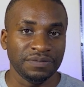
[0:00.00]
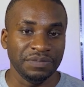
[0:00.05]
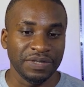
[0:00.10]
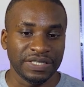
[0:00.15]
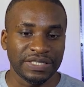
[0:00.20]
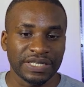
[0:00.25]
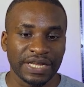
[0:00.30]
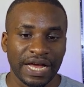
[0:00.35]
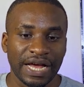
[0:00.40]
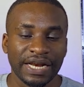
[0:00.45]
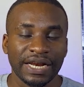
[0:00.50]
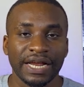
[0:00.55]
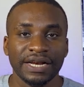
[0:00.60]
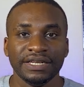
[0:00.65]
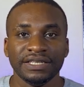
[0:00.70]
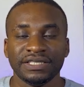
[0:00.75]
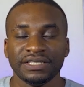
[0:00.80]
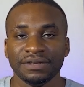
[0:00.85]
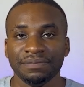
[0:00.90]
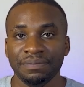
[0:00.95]
Mr., then
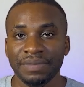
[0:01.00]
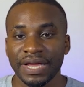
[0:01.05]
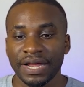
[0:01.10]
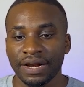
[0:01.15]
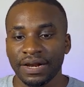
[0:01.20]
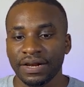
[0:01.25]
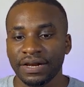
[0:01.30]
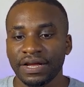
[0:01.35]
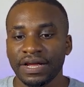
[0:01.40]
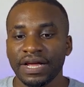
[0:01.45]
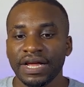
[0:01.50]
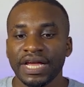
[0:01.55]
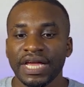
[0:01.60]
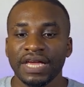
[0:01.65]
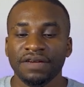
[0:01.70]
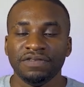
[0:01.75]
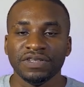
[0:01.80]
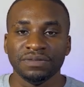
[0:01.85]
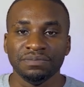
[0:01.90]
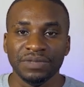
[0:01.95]
it's male,
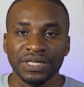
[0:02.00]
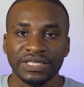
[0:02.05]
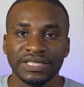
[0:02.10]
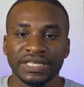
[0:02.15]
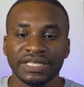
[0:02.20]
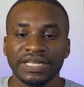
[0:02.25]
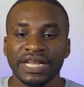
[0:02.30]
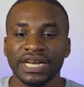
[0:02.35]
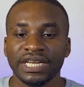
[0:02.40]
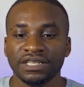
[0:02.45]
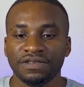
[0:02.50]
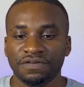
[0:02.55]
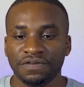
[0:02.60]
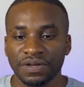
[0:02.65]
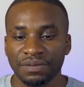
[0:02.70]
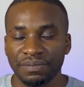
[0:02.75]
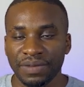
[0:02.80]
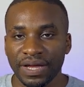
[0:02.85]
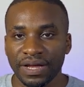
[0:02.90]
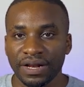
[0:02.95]
if it's Mrs., then it's
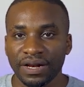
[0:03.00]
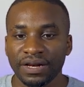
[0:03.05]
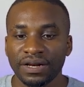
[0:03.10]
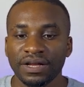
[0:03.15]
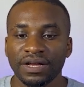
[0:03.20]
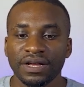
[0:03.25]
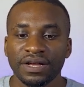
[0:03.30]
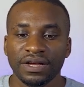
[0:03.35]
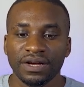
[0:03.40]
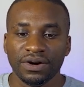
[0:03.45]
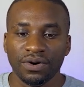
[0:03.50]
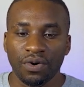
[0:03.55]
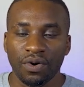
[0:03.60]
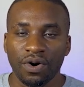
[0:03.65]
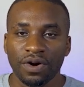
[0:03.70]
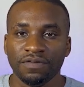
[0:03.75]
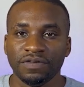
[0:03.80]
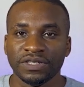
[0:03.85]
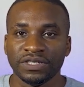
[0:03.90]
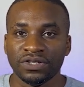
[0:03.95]
female, or
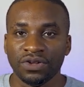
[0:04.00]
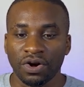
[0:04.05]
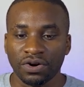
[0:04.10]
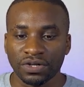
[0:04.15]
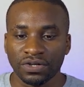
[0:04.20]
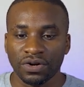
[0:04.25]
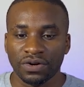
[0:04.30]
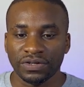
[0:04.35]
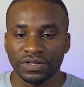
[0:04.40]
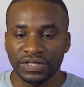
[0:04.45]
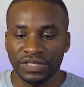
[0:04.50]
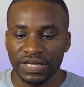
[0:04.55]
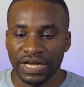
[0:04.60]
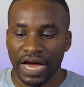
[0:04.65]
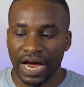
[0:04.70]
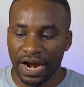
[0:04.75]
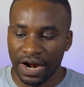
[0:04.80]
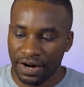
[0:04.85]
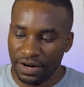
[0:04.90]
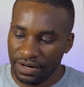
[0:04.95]
if it's Dr.,
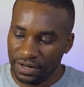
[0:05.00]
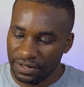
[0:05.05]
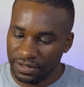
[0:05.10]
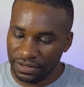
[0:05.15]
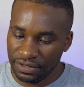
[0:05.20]
Dr.